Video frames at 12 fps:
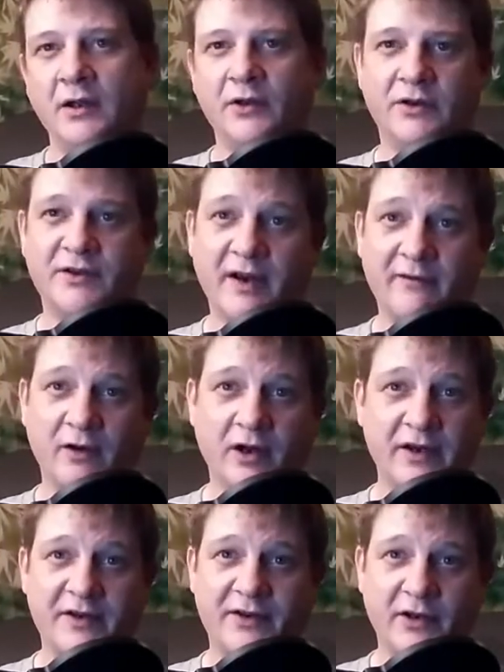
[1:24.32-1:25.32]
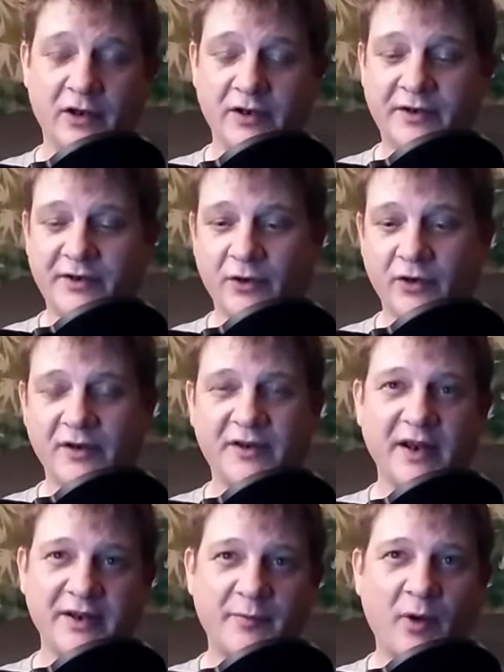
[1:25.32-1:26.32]
There's never any serious stories.
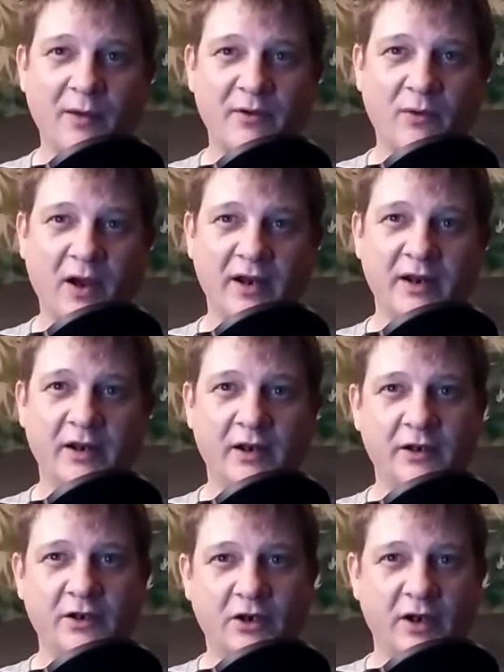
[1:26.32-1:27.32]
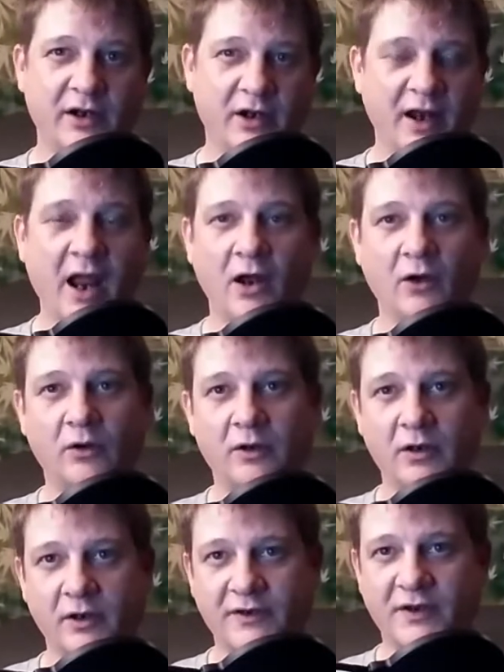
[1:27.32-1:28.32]
And that's probably why you're here now,
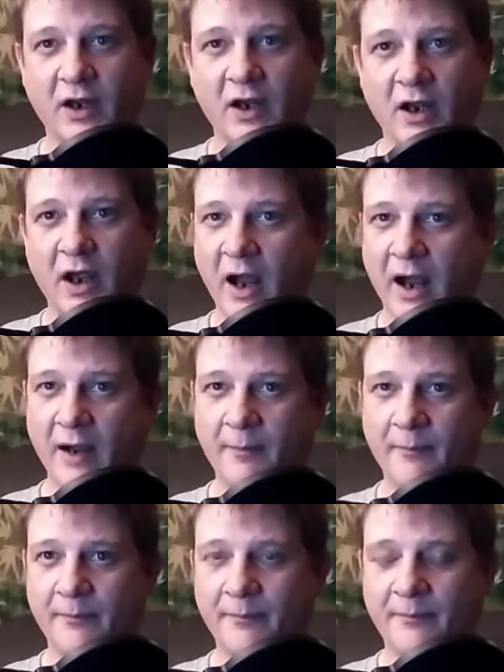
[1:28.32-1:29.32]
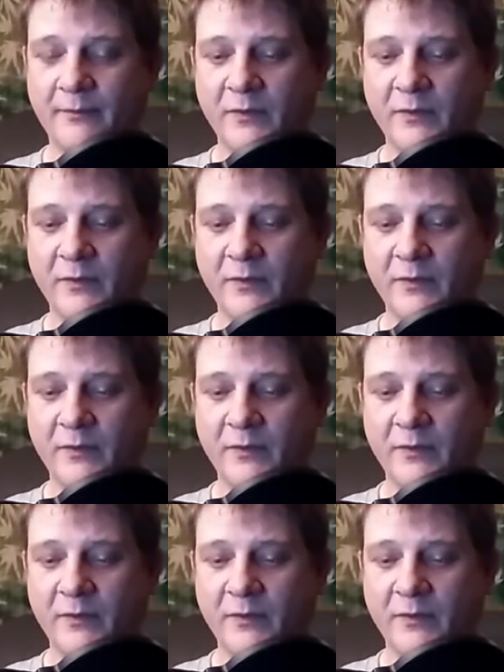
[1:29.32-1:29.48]
because I'm,